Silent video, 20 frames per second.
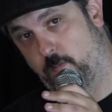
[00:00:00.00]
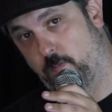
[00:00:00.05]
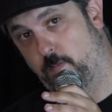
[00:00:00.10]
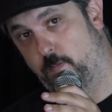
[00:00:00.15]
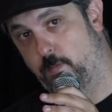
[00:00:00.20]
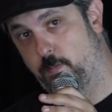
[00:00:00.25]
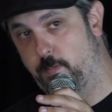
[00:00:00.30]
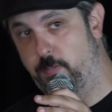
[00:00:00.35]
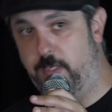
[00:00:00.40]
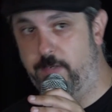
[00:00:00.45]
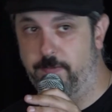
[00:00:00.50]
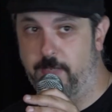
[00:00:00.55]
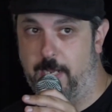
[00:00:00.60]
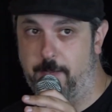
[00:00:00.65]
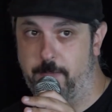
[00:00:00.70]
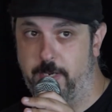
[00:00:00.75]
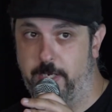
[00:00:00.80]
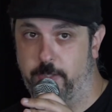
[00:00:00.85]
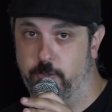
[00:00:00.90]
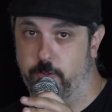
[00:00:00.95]
B flat
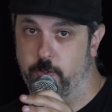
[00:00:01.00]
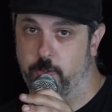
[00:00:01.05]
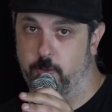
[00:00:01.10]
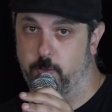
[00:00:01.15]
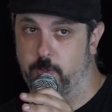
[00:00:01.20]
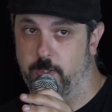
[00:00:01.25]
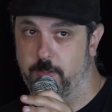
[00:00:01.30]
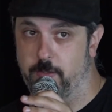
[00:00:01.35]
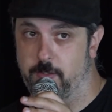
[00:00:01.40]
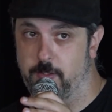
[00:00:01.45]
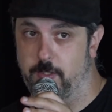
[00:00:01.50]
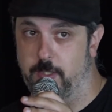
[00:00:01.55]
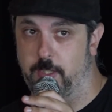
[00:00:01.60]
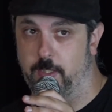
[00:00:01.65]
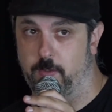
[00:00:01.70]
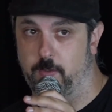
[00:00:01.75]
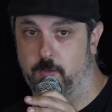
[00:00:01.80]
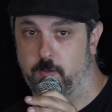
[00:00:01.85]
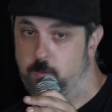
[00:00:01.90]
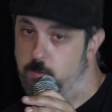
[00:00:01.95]
major with the 6.
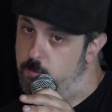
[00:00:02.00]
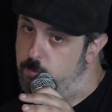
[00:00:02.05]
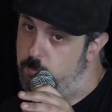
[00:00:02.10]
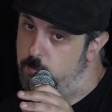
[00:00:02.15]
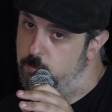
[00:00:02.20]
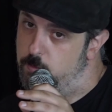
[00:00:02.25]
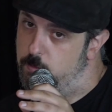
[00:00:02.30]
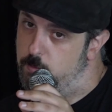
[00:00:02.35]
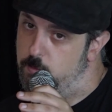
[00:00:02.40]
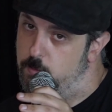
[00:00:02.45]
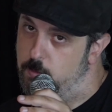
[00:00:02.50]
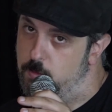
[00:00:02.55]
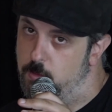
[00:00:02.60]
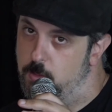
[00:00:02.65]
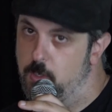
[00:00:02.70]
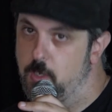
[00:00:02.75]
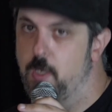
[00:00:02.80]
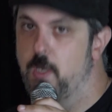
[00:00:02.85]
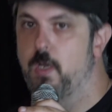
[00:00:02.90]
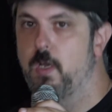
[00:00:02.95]

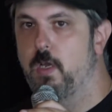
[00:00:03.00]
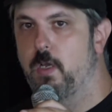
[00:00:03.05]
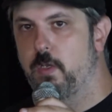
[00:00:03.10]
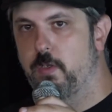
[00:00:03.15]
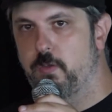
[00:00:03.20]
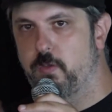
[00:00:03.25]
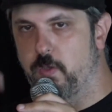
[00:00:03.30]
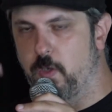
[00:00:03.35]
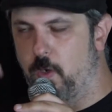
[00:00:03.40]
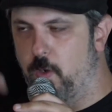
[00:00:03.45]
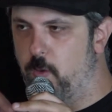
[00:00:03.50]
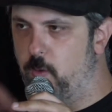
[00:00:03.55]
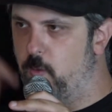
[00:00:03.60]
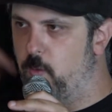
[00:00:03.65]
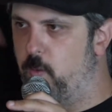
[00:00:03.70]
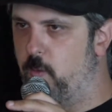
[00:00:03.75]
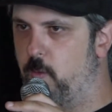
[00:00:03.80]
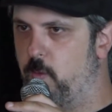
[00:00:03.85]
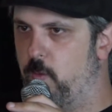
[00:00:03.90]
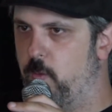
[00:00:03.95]
So
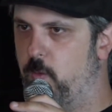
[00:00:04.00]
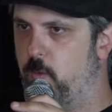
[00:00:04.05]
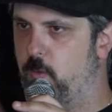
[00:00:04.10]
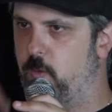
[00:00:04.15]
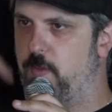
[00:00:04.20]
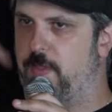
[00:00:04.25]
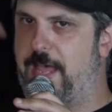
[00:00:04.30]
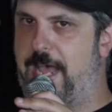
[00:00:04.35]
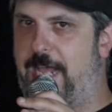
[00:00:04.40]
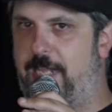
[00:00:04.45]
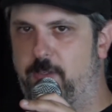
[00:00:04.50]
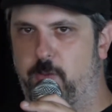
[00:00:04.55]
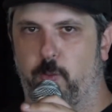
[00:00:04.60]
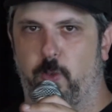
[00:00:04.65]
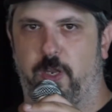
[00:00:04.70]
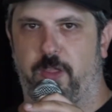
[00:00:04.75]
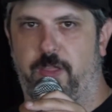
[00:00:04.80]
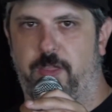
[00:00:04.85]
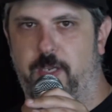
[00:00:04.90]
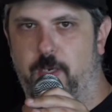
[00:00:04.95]
that's what
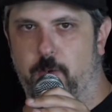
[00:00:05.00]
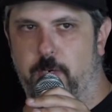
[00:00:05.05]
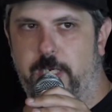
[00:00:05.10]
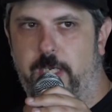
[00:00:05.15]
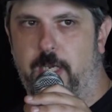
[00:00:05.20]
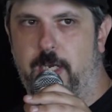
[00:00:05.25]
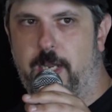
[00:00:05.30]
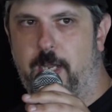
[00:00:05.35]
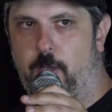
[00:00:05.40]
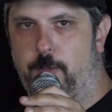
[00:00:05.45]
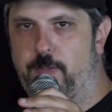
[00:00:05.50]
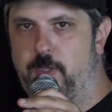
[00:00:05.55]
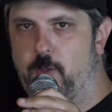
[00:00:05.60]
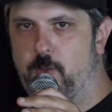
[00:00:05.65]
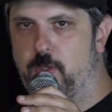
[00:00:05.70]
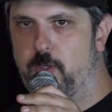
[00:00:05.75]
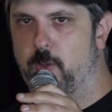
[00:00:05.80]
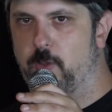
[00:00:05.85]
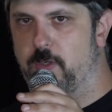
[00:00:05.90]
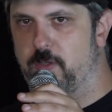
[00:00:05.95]
theory can help you do,
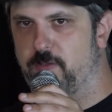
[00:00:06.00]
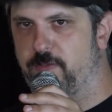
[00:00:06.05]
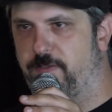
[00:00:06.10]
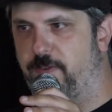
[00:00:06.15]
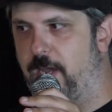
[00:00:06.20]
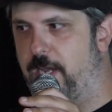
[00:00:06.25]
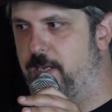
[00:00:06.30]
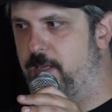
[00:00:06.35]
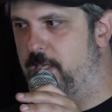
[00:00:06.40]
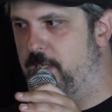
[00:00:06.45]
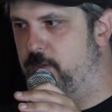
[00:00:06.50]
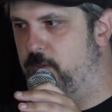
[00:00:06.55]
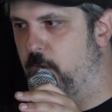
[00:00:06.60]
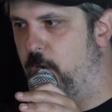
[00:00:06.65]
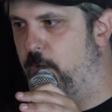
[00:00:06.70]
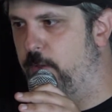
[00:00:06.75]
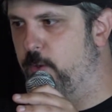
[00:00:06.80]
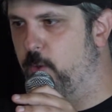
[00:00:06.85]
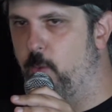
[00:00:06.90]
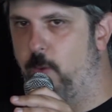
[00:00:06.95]
is find these other
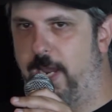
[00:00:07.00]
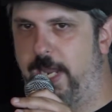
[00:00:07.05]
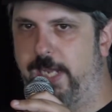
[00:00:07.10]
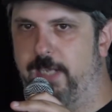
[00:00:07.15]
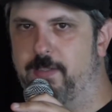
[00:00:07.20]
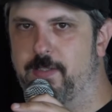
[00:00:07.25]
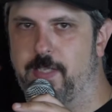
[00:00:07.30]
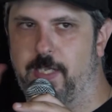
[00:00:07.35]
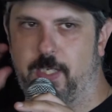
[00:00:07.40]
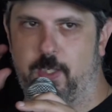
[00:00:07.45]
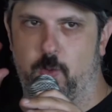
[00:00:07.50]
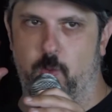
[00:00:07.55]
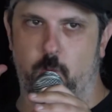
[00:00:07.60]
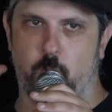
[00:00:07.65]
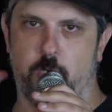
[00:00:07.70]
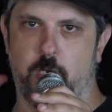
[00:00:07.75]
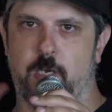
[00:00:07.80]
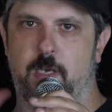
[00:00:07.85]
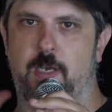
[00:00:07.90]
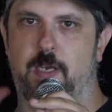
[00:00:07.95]
ways that you
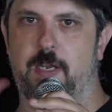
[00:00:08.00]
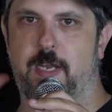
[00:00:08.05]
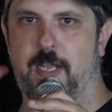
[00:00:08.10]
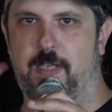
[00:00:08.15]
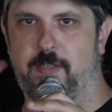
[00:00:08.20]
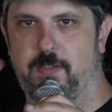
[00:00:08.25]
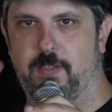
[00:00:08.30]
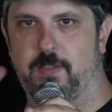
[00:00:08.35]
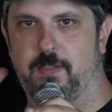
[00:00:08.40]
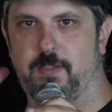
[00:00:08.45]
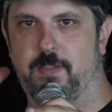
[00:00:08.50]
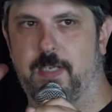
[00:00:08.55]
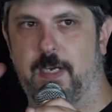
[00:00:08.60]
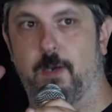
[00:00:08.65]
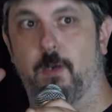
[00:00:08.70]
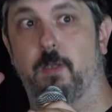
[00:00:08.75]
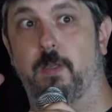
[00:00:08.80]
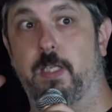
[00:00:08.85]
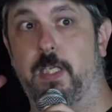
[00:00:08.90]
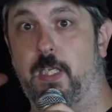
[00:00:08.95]
wouldn't
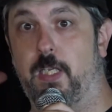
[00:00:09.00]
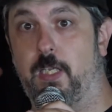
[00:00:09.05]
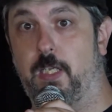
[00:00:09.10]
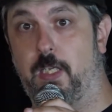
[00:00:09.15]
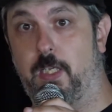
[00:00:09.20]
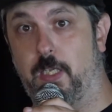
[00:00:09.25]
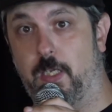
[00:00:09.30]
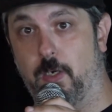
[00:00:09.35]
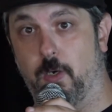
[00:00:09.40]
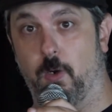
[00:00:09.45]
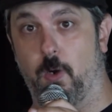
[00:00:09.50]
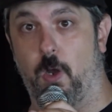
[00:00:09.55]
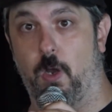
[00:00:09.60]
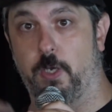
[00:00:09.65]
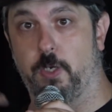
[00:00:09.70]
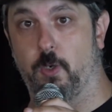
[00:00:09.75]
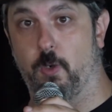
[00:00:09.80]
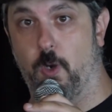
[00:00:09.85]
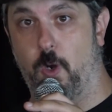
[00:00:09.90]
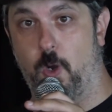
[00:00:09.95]
necessarily hear on
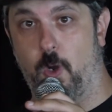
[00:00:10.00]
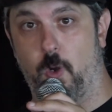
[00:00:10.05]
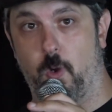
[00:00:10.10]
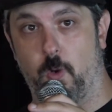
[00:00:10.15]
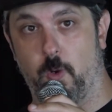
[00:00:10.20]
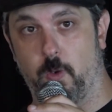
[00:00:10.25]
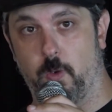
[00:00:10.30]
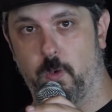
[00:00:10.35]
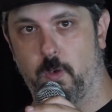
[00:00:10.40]
your own,